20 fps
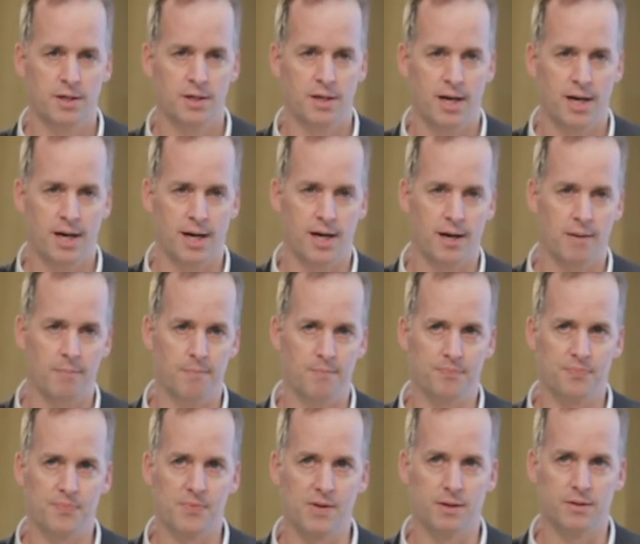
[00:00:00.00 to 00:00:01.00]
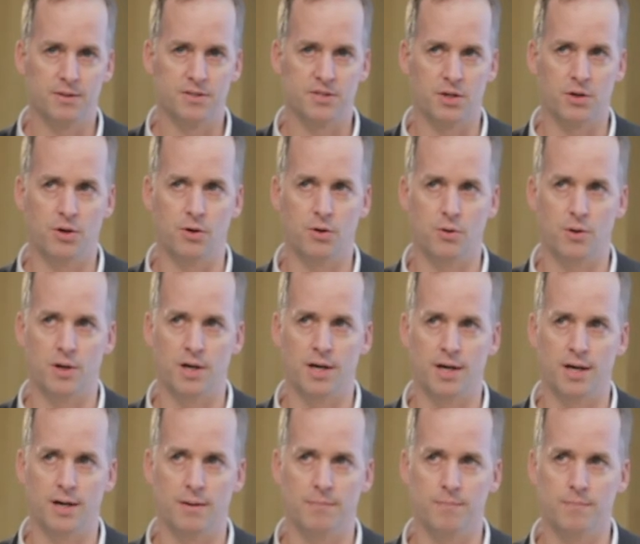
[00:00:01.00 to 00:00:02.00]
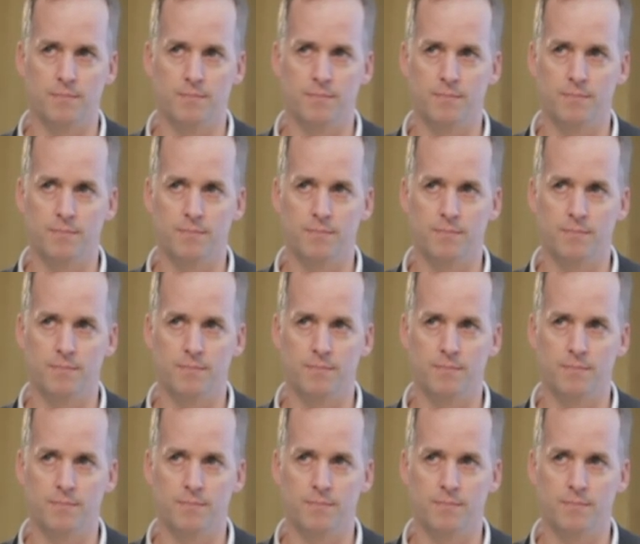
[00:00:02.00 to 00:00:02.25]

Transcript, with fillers: Um, so, um,